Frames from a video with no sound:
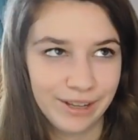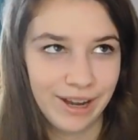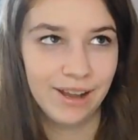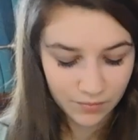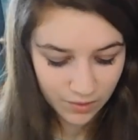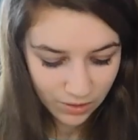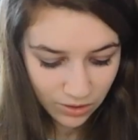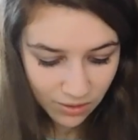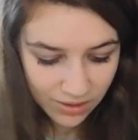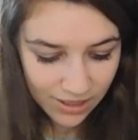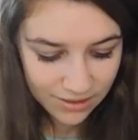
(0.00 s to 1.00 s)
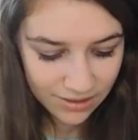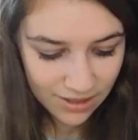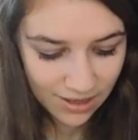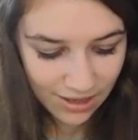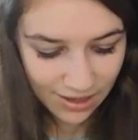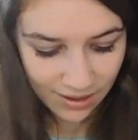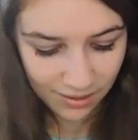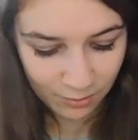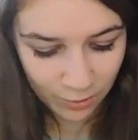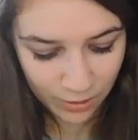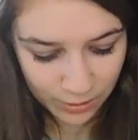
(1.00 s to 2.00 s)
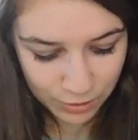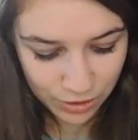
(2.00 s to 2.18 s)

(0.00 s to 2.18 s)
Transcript: Yeah. So the next thing I'm going to